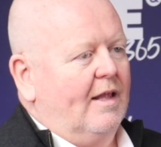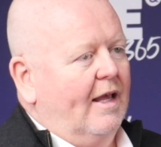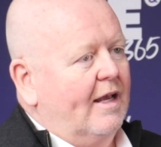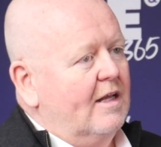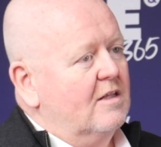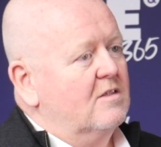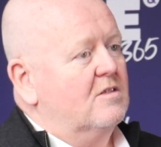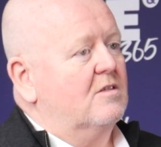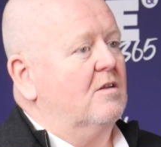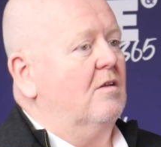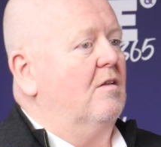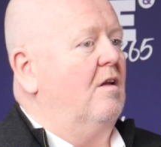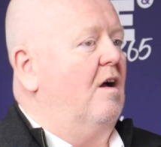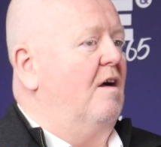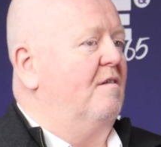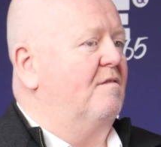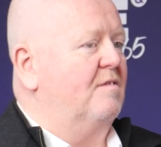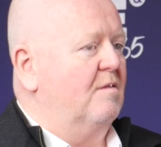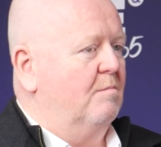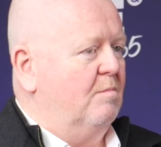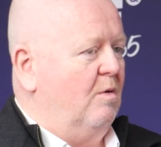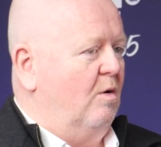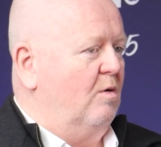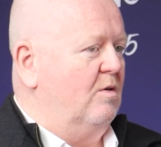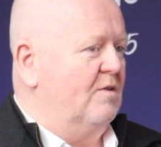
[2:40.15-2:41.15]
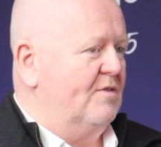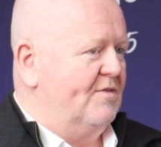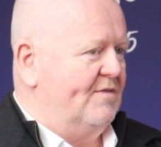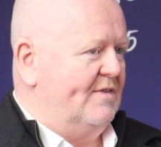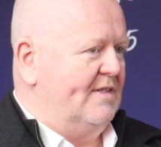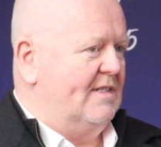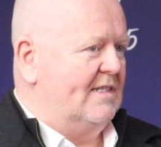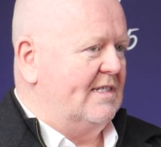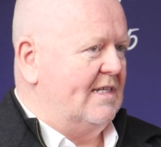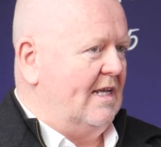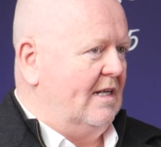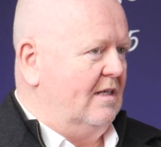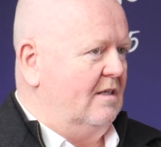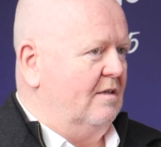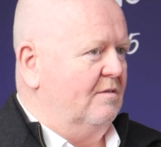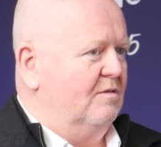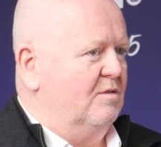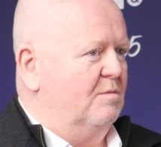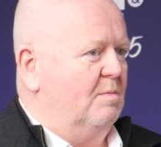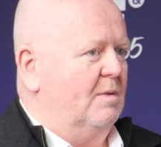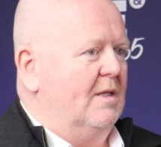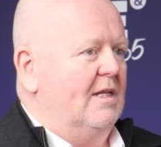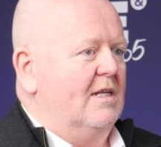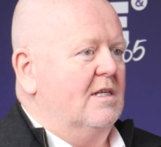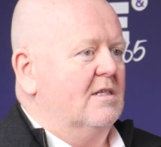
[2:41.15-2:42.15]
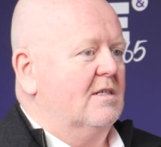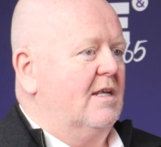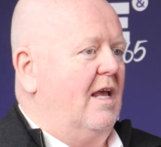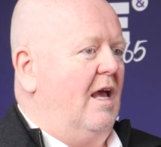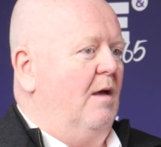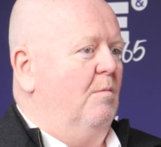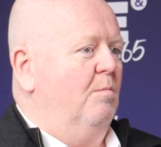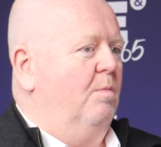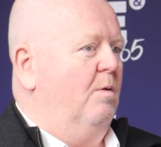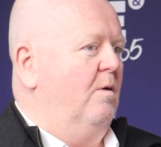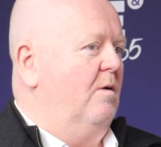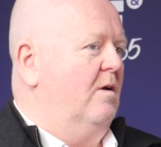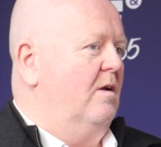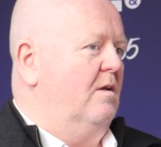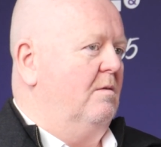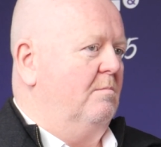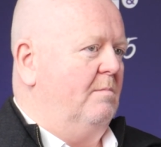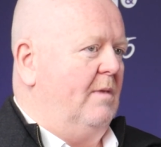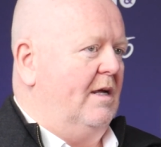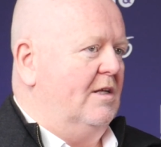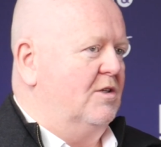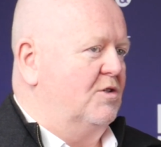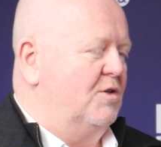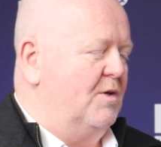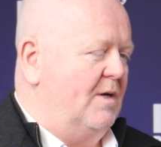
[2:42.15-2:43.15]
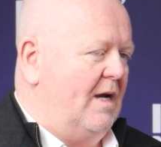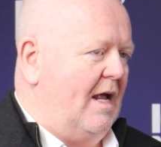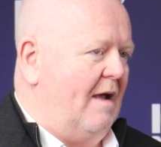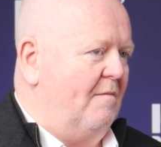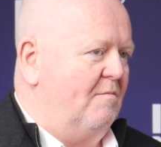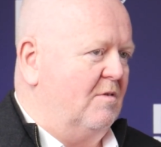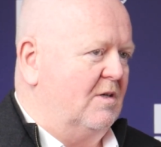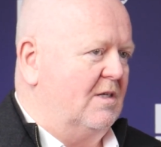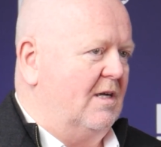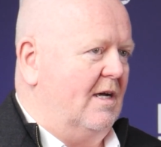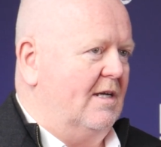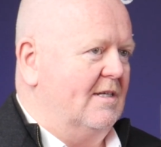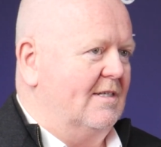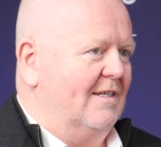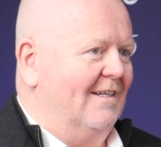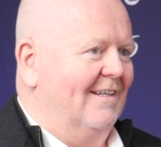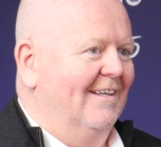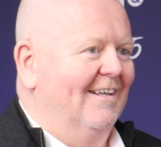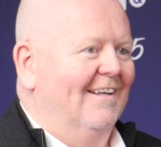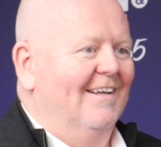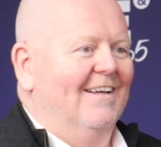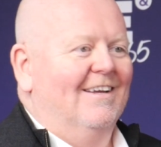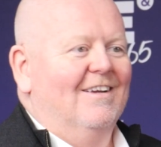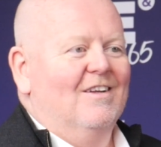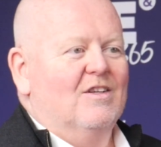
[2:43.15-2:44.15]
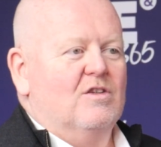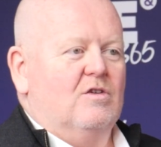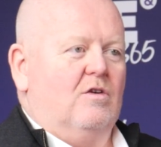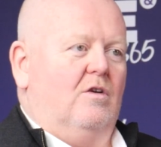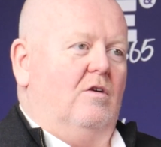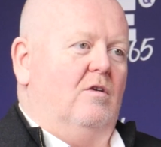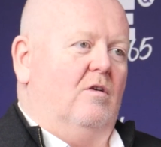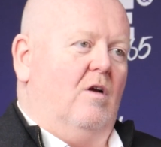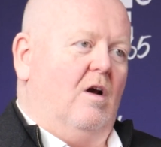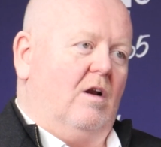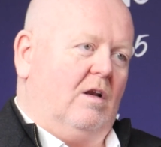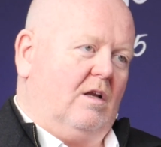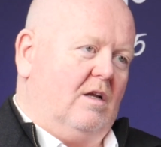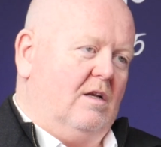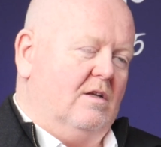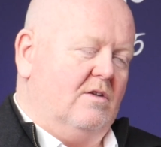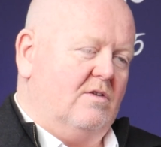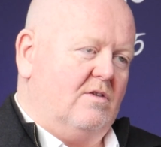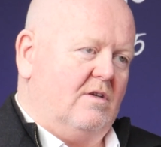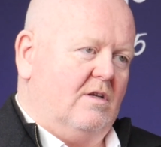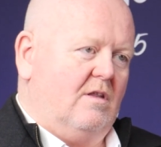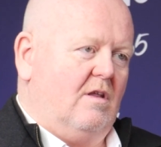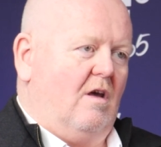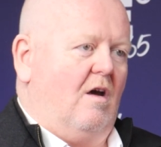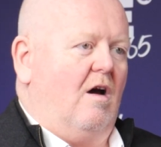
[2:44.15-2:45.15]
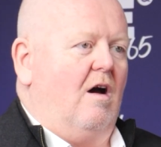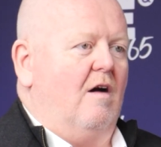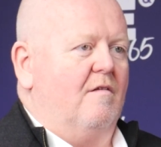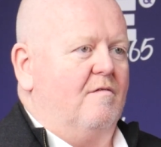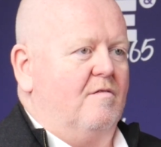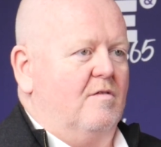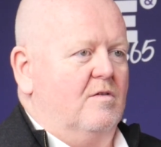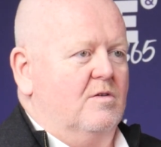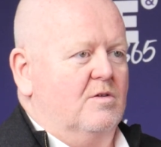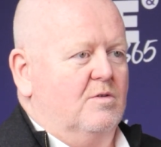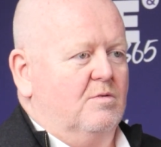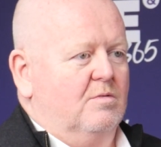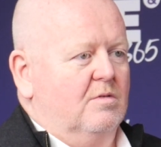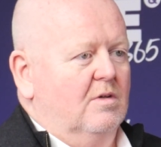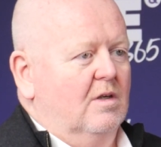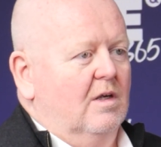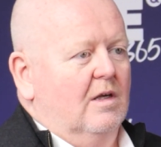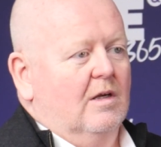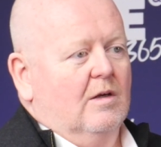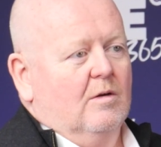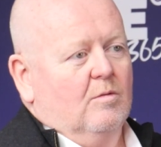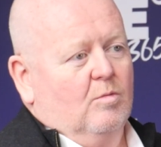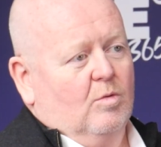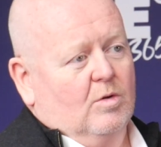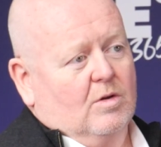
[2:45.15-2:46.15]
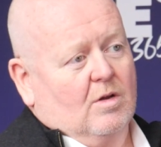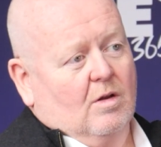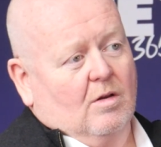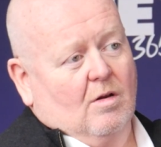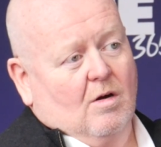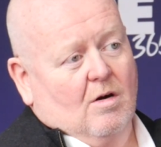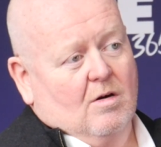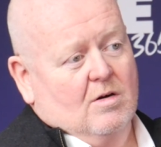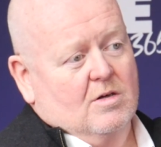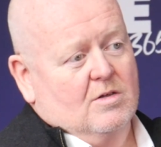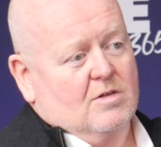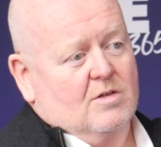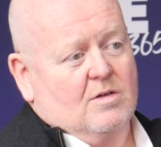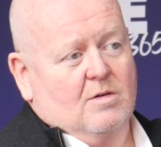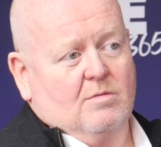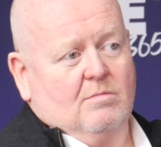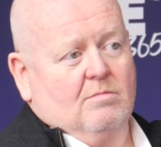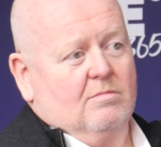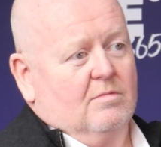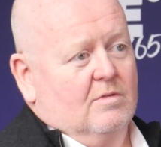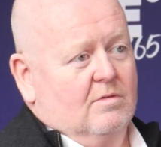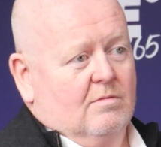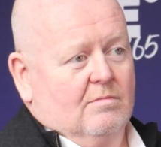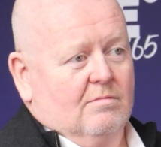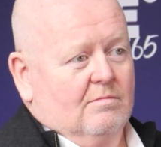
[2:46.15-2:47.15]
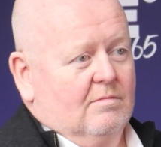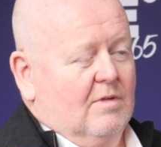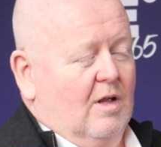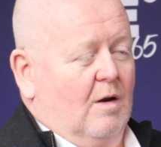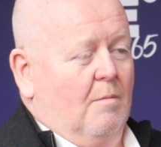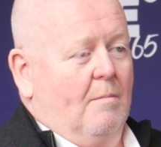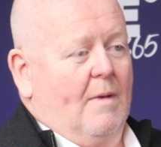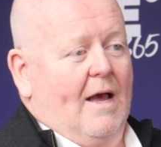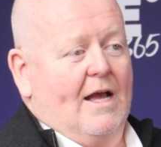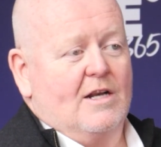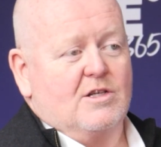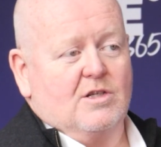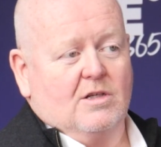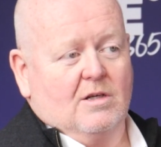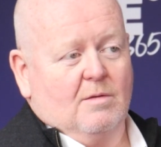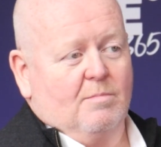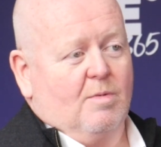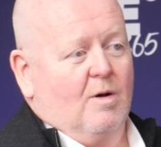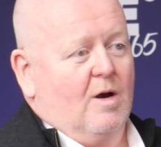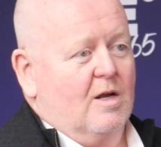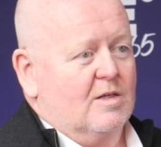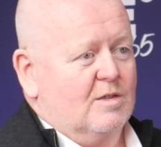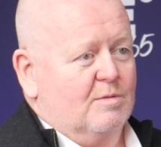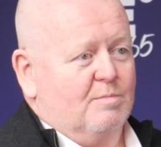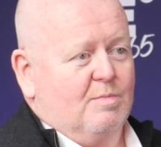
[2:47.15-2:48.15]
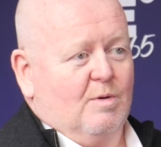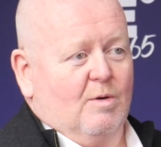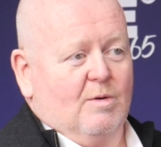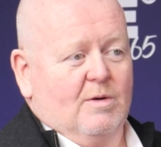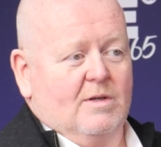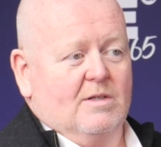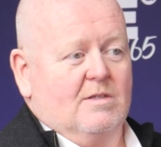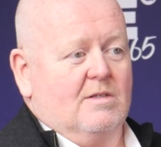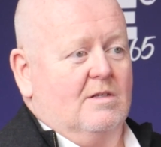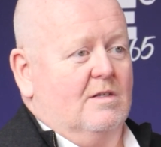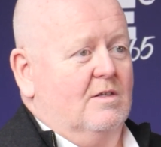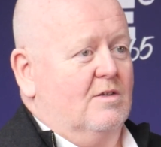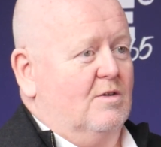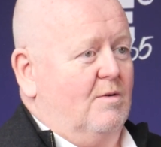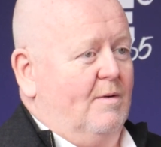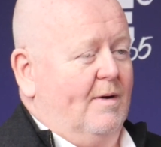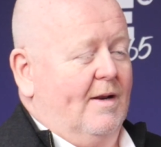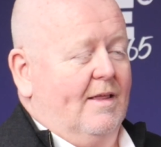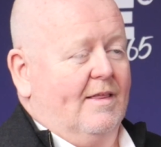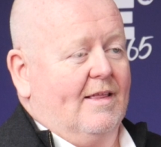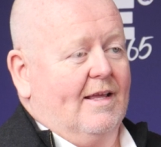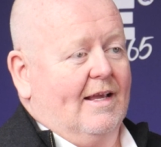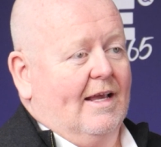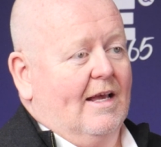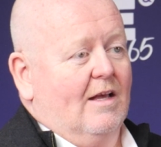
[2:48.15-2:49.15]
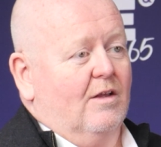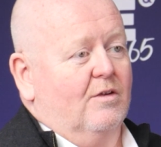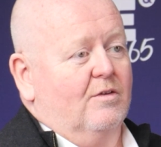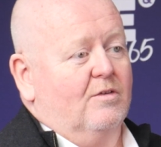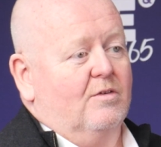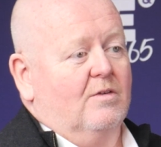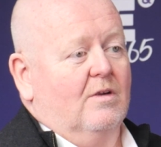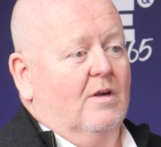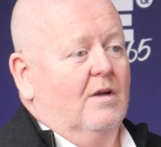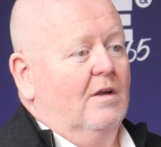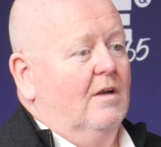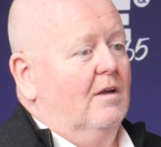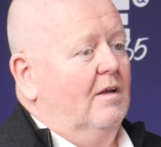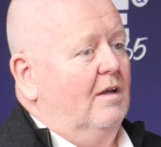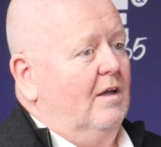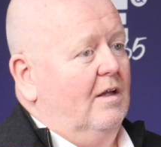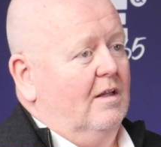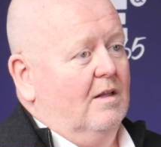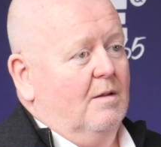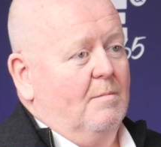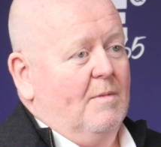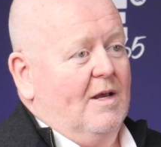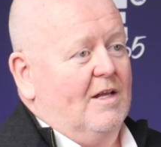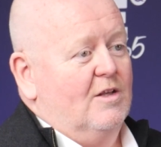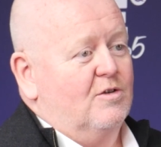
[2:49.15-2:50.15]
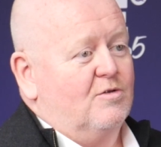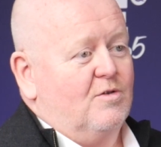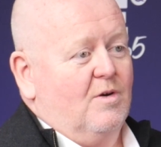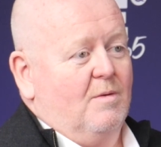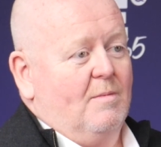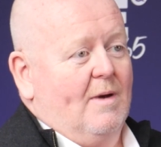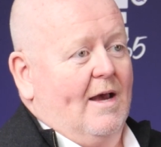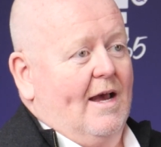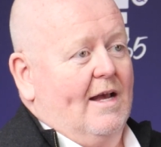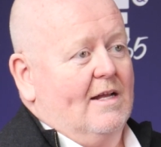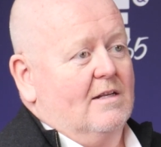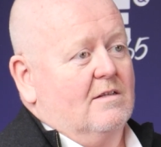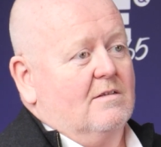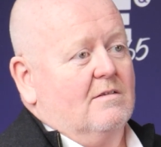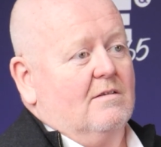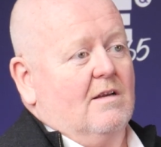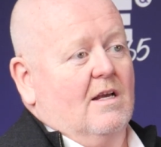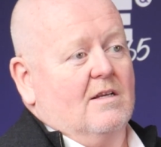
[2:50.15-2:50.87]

They can still offer bonus incentives, but they just can't put it in mainstream advertising. So you're not going to see the offers with the large, matching deposit bonuses or anything else in the mainstream ads.